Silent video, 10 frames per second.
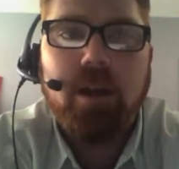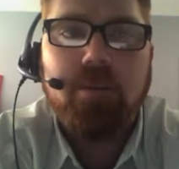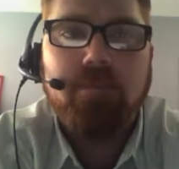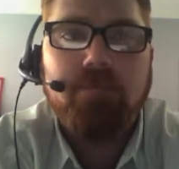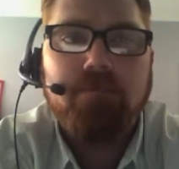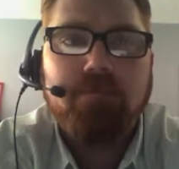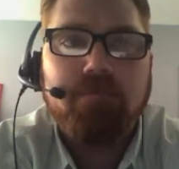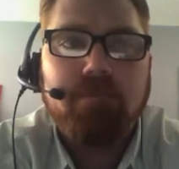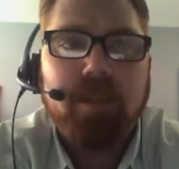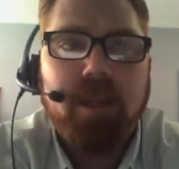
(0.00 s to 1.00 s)
Um,
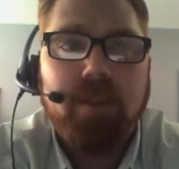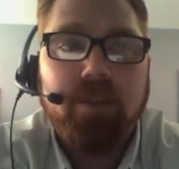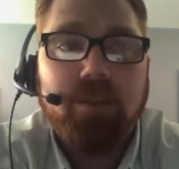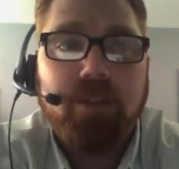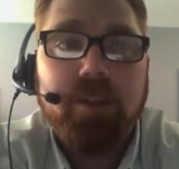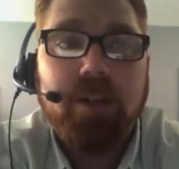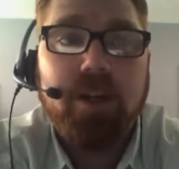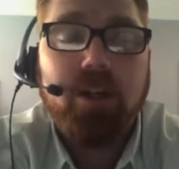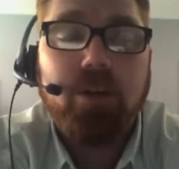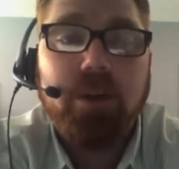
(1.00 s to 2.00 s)
and so
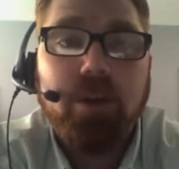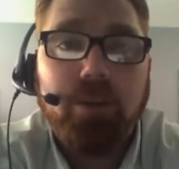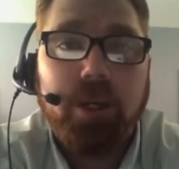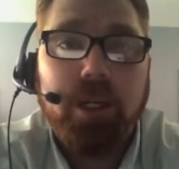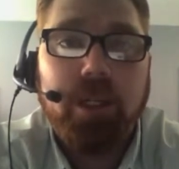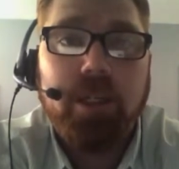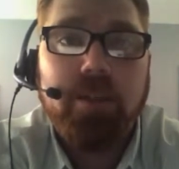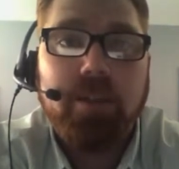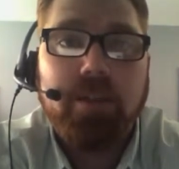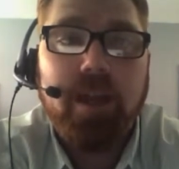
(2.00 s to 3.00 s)
Trinitarian creedal reading
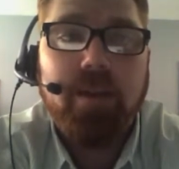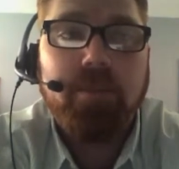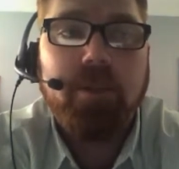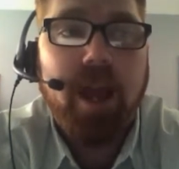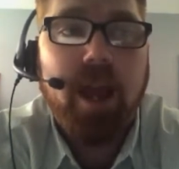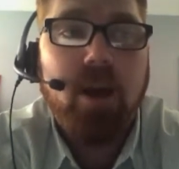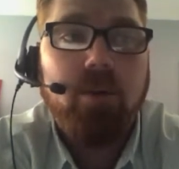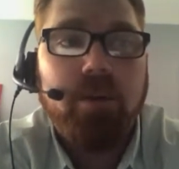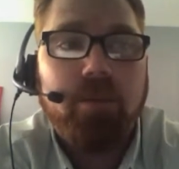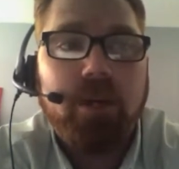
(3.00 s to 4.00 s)
is an attempt
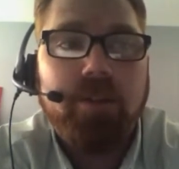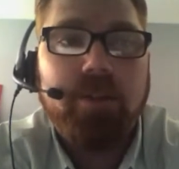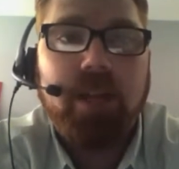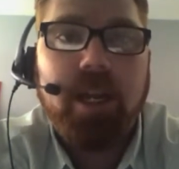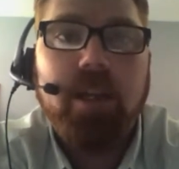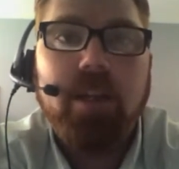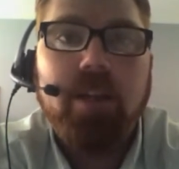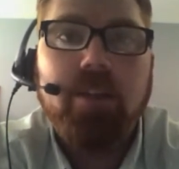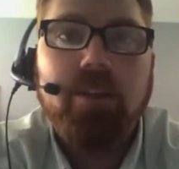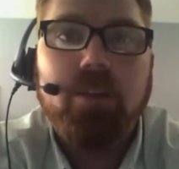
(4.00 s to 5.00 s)
now in the present day
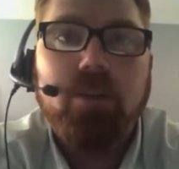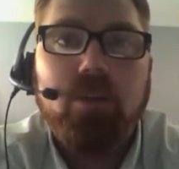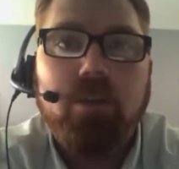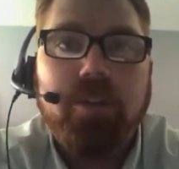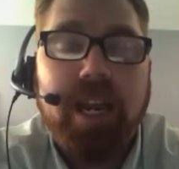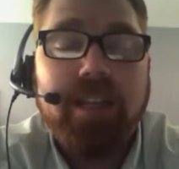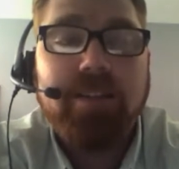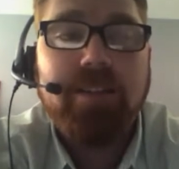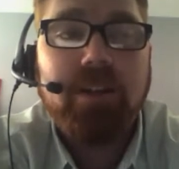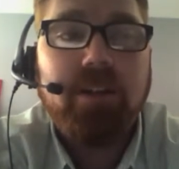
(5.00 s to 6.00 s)
to
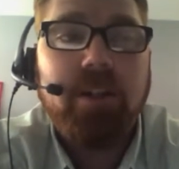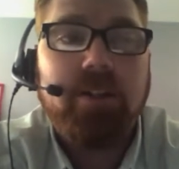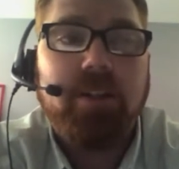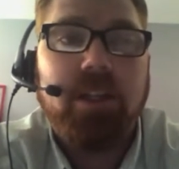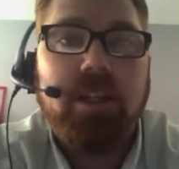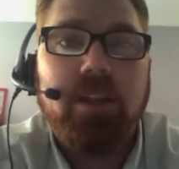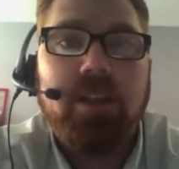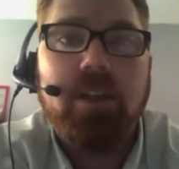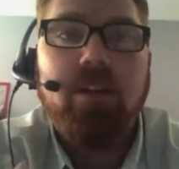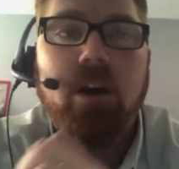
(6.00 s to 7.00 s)
take seriously
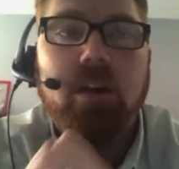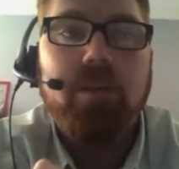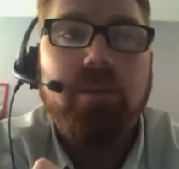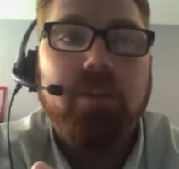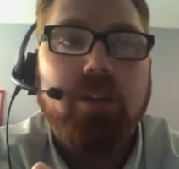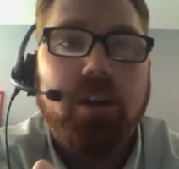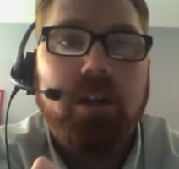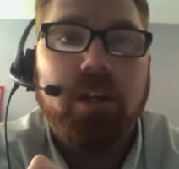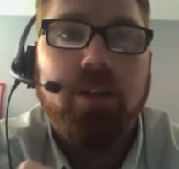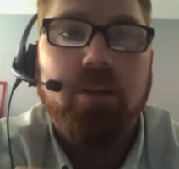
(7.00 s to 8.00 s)
the economy of the
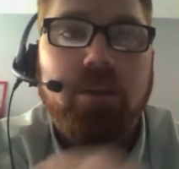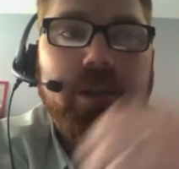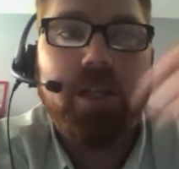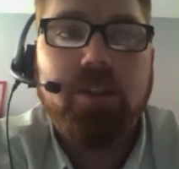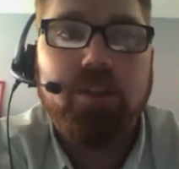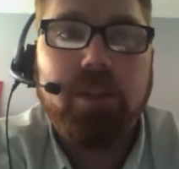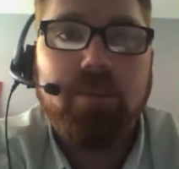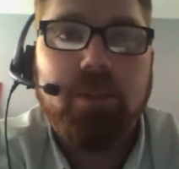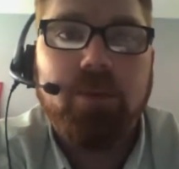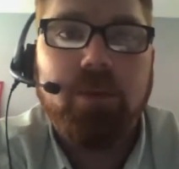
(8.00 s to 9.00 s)
Trinity, the
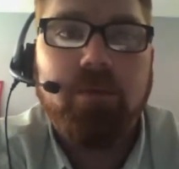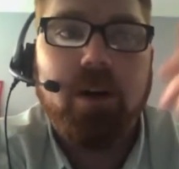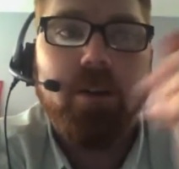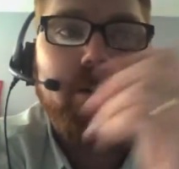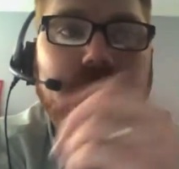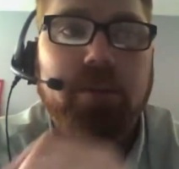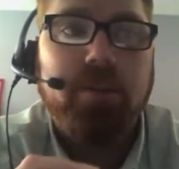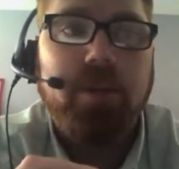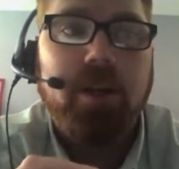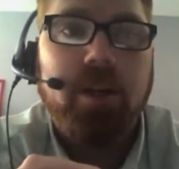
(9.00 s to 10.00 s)
relationship between Father, Son,
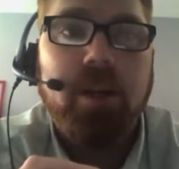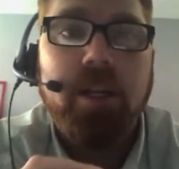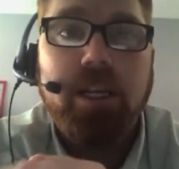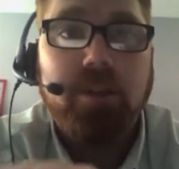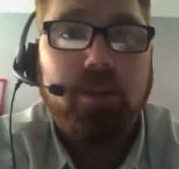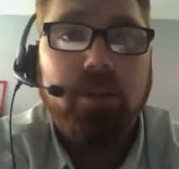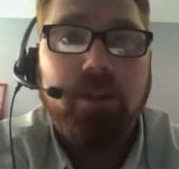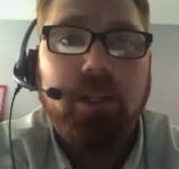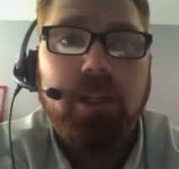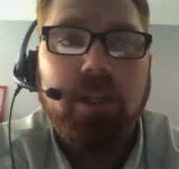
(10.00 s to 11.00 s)
Spirit
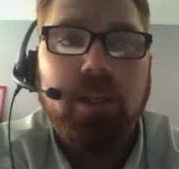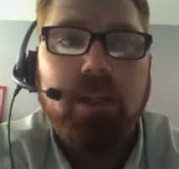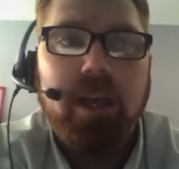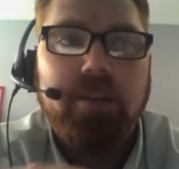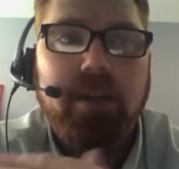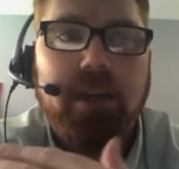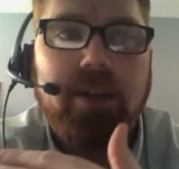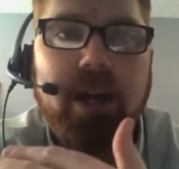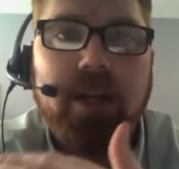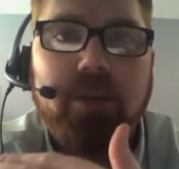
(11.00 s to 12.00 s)
eternally as they
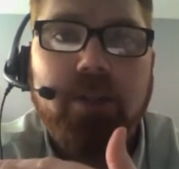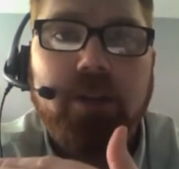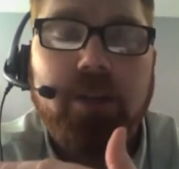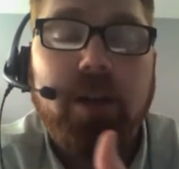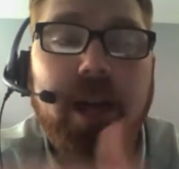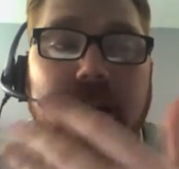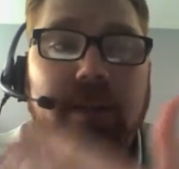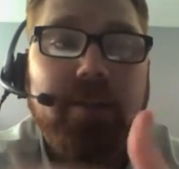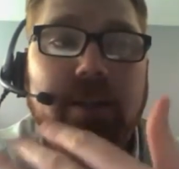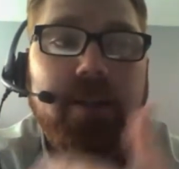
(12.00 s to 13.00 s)
interact with each other
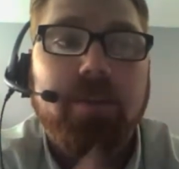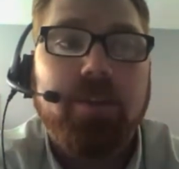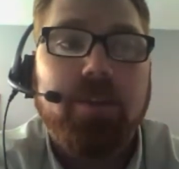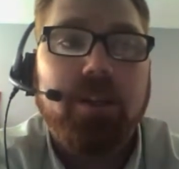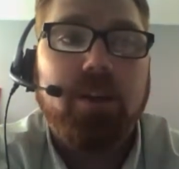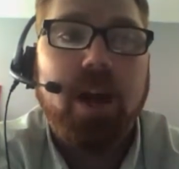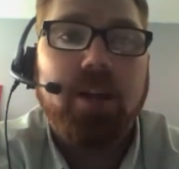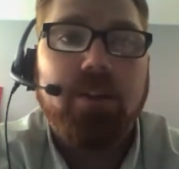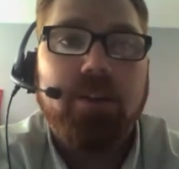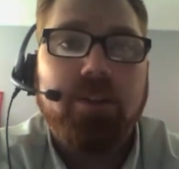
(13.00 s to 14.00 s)
and as they demonstrate their
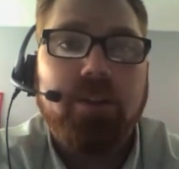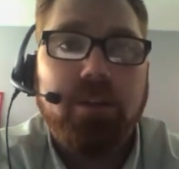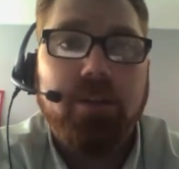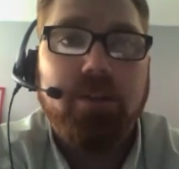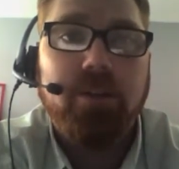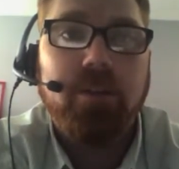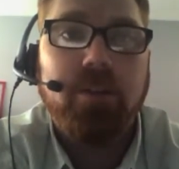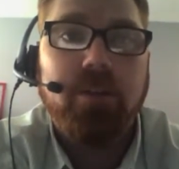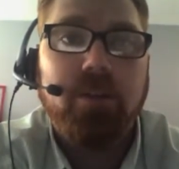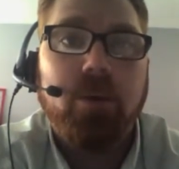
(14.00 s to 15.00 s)
actions to the to
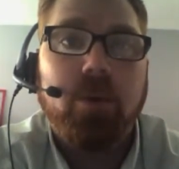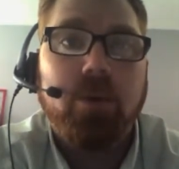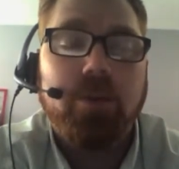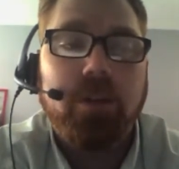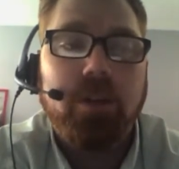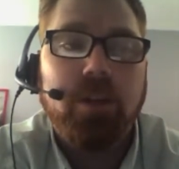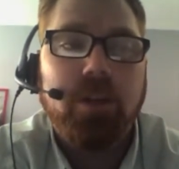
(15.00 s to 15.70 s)
the to the world.